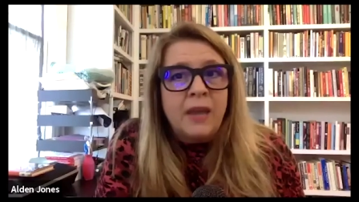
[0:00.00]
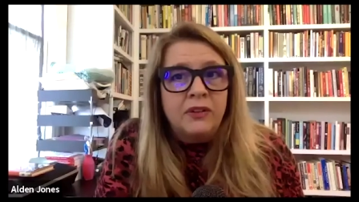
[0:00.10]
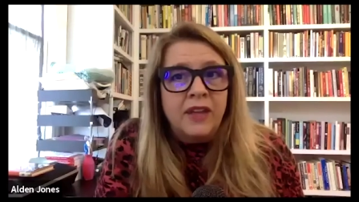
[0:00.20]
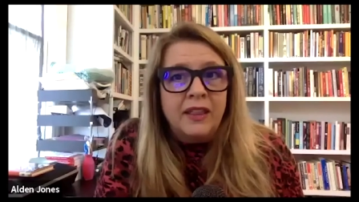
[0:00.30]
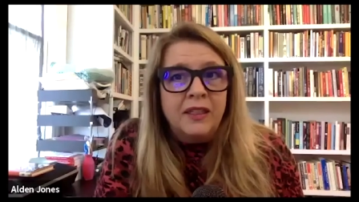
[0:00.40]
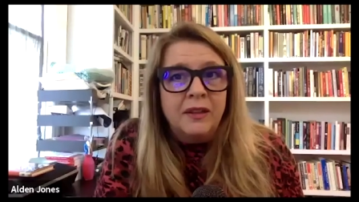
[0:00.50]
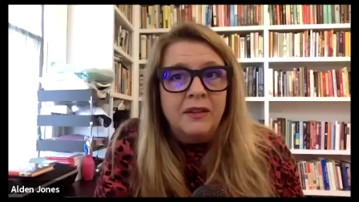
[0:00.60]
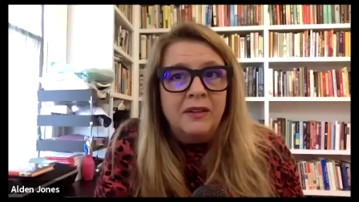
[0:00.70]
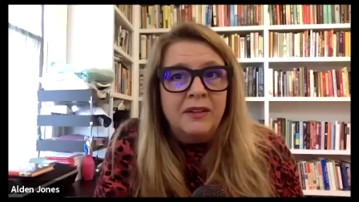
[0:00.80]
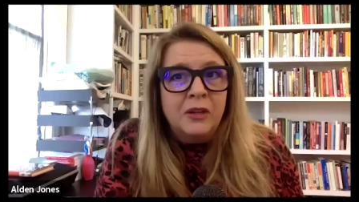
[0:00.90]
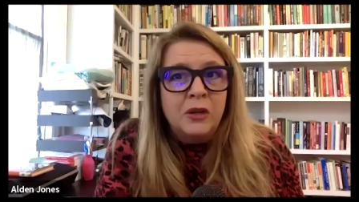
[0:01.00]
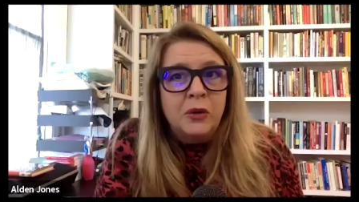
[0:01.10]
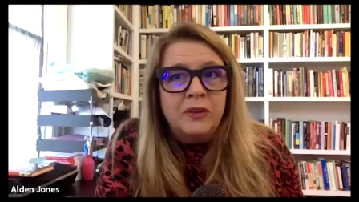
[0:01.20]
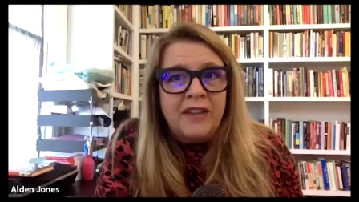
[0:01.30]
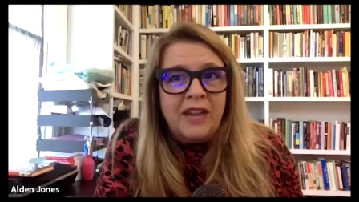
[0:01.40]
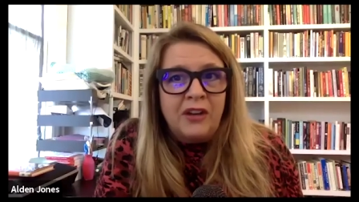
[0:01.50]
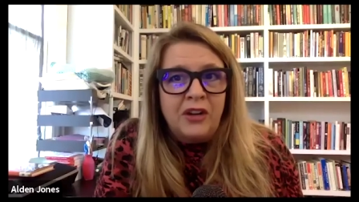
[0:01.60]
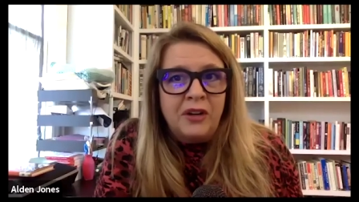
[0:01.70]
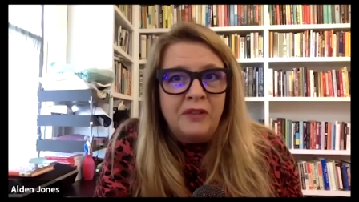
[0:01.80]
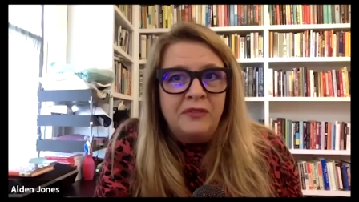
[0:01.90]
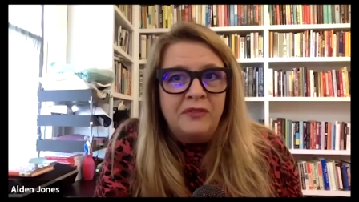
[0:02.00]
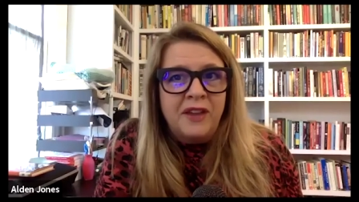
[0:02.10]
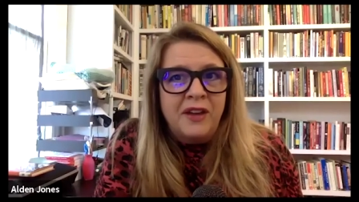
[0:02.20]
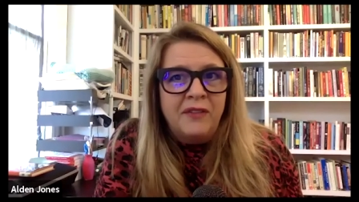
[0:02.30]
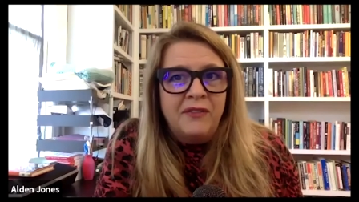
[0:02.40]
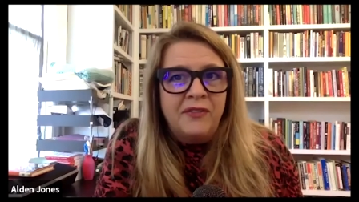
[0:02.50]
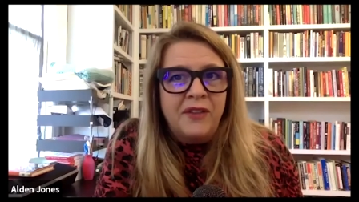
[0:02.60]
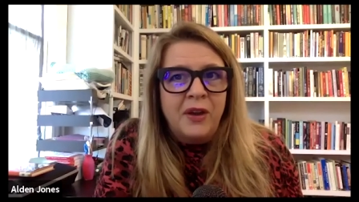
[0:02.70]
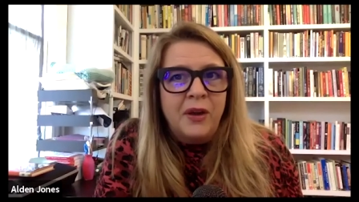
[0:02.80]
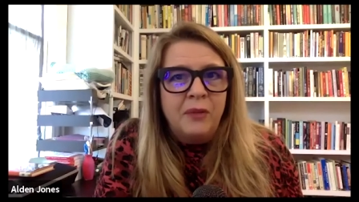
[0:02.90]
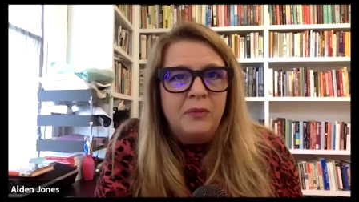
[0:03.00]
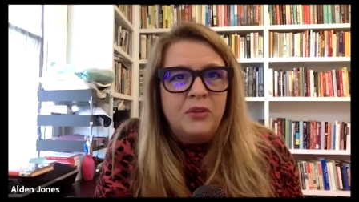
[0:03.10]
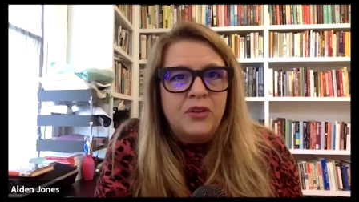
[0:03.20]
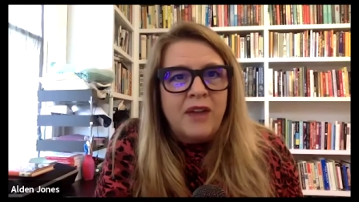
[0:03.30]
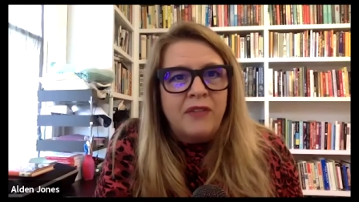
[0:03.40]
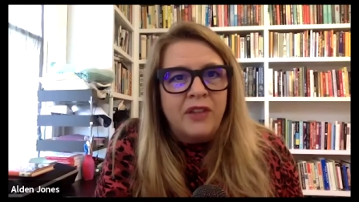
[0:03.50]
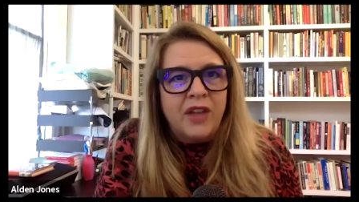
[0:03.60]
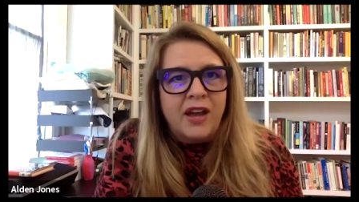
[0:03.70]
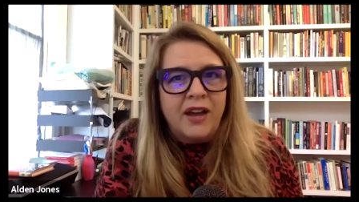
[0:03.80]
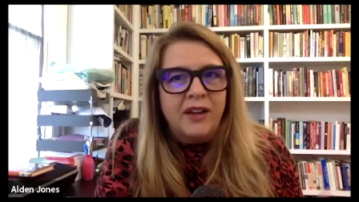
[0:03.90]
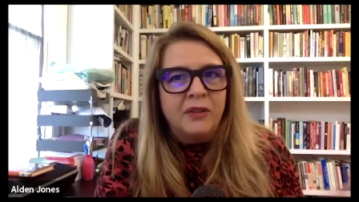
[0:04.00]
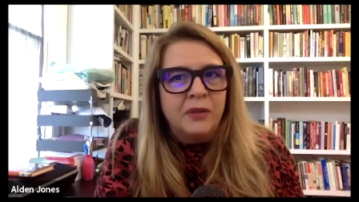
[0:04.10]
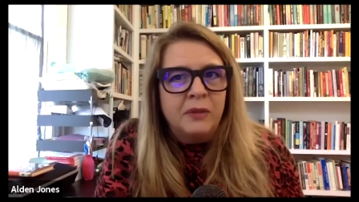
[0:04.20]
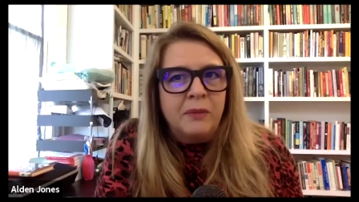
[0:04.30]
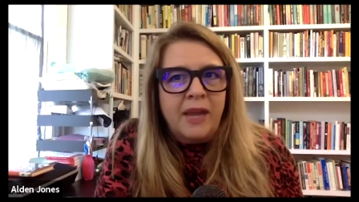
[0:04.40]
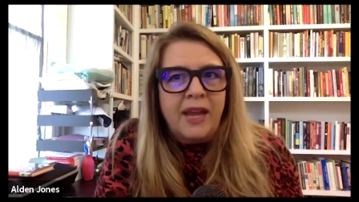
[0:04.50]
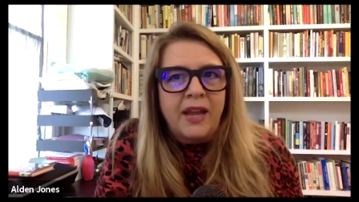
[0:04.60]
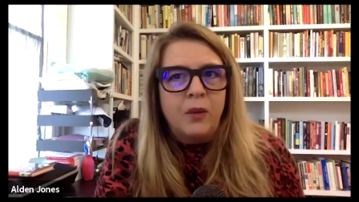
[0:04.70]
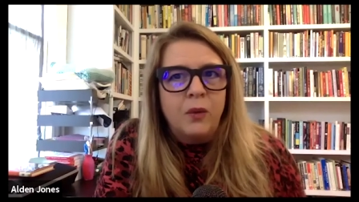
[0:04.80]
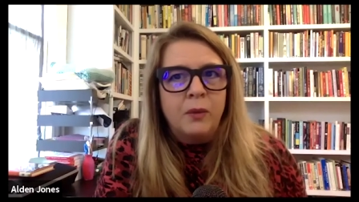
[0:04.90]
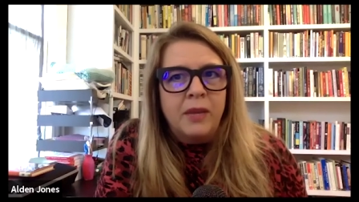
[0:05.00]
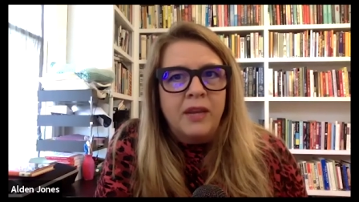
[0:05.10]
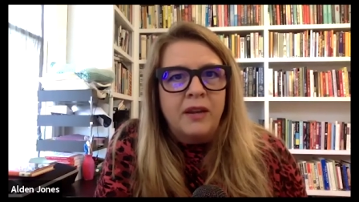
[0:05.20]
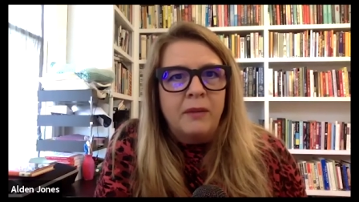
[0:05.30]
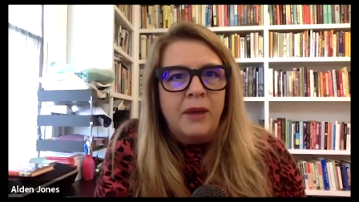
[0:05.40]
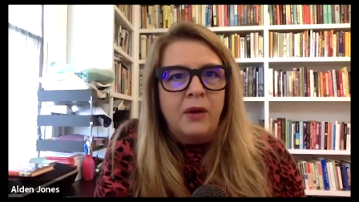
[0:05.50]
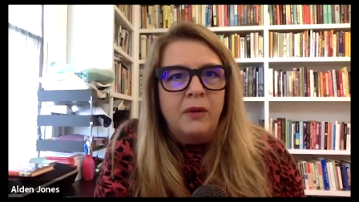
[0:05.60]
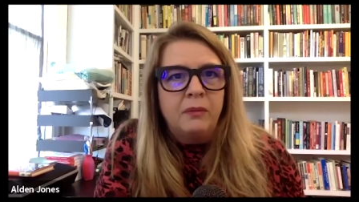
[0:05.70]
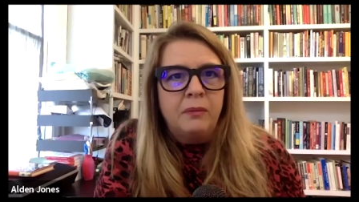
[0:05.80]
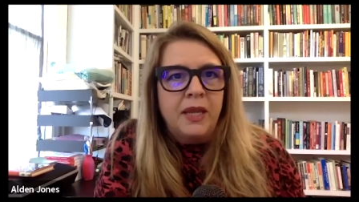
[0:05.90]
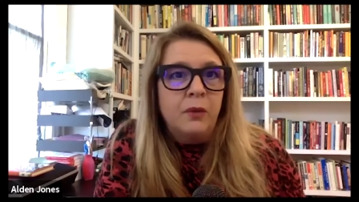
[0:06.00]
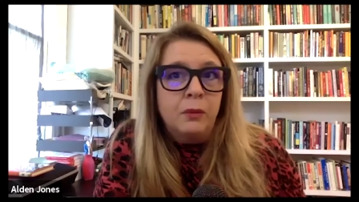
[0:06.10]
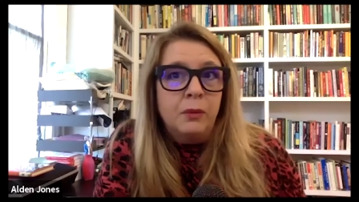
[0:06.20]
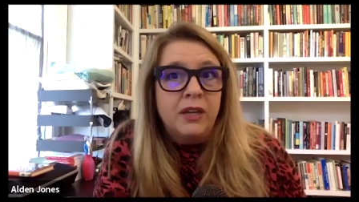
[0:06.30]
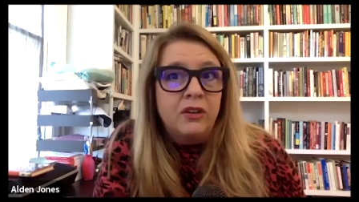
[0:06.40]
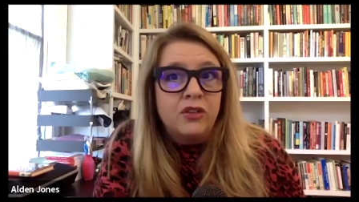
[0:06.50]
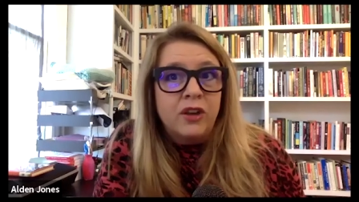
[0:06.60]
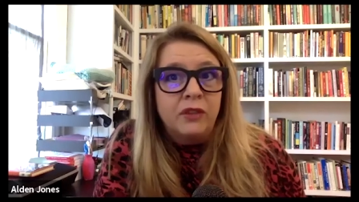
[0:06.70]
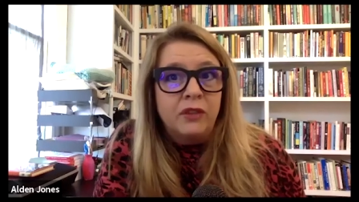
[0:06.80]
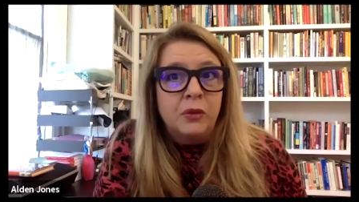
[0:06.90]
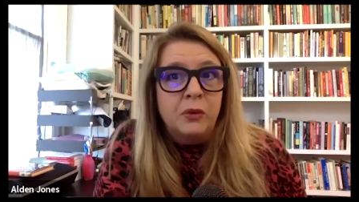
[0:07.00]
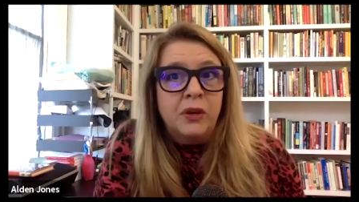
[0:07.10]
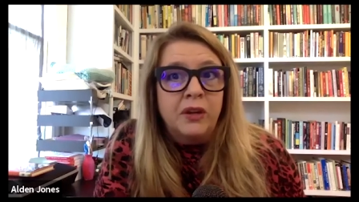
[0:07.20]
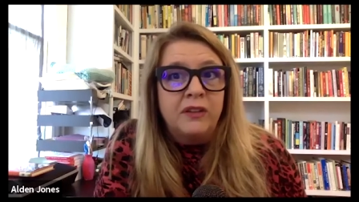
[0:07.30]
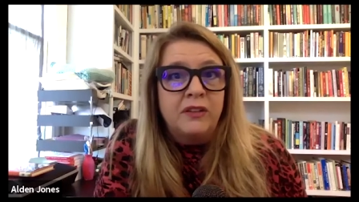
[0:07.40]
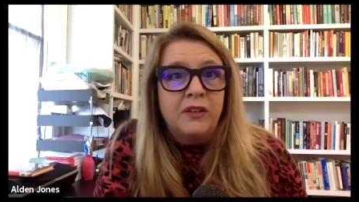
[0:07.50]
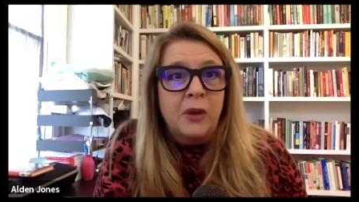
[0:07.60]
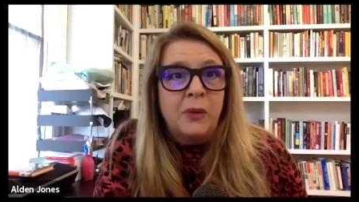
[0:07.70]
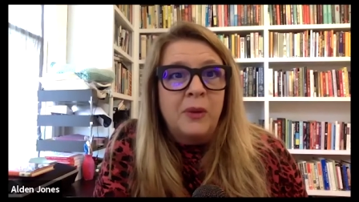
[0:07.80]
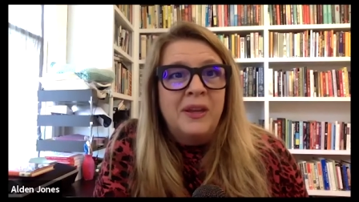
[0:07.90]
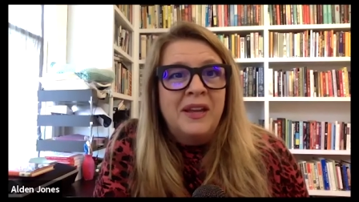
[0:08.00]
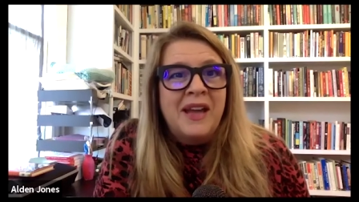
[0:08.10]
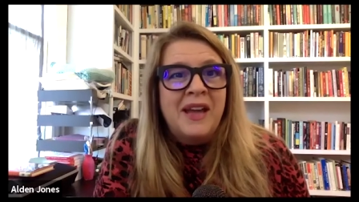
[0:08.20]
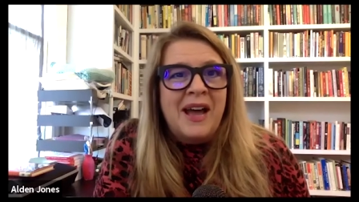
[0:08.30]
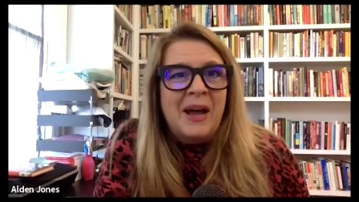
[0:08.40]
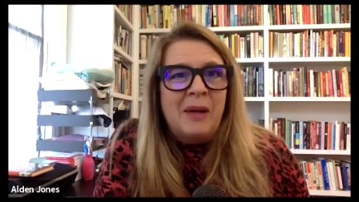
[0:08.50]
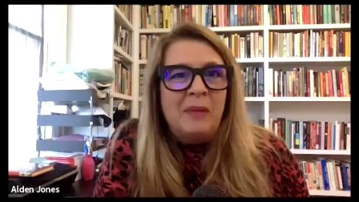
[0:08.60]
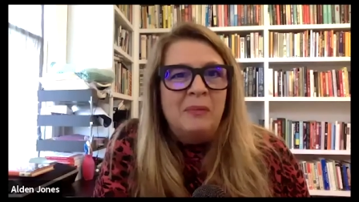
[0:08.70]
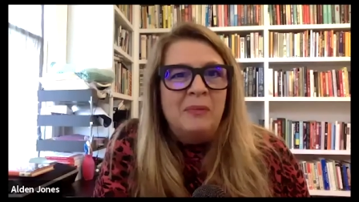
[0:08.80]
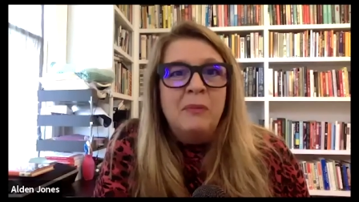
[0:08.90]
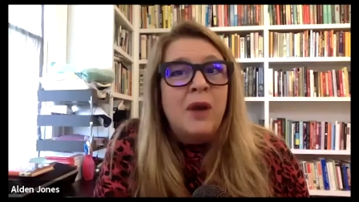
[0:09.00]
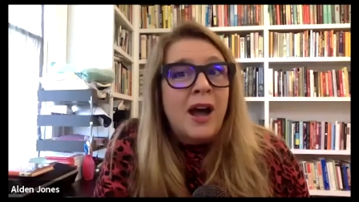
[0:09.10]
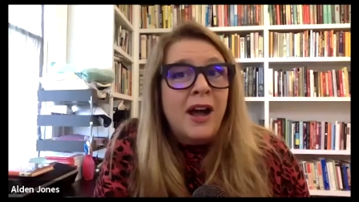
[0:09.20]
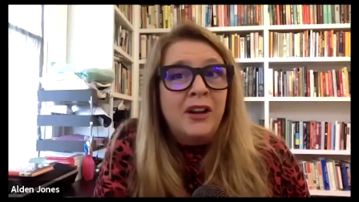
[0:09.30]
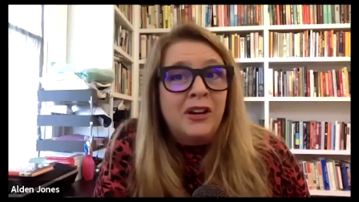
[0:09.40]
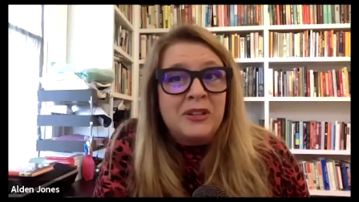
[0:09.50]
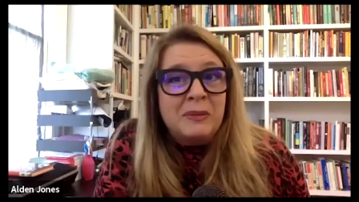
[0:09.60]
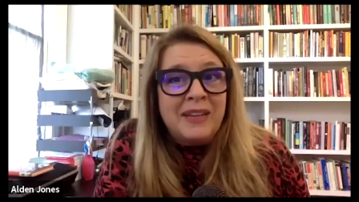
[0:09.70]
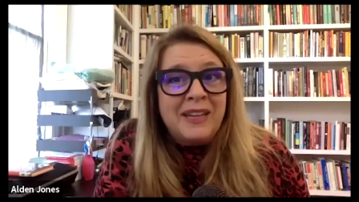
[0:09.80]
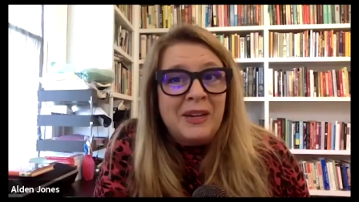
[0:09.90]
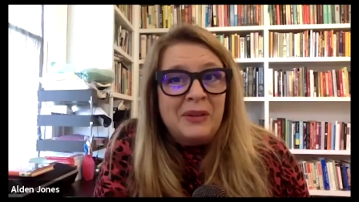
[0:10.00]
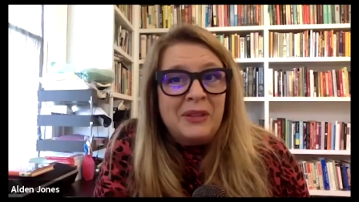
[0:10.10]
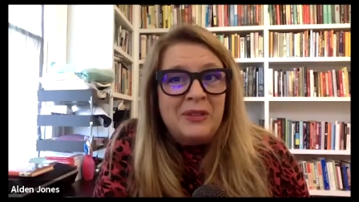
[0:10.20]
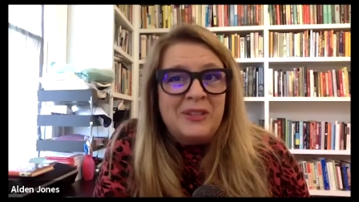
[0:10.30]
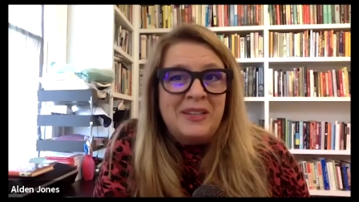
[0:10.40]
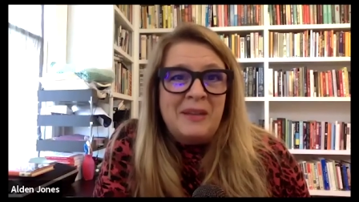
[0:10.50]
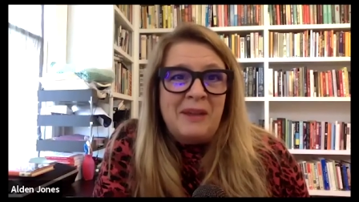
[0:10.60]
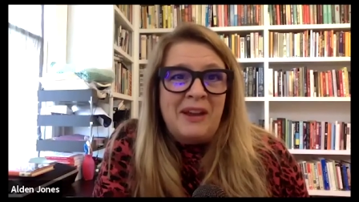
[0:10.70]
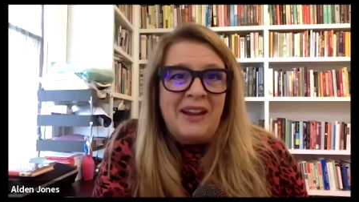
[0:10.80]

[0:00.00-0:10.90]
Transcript: was like the the gold standard of of a travelogue written by a woman about being a woman traveling through the world so um, I'm oh. honored to be here with you today, Mary.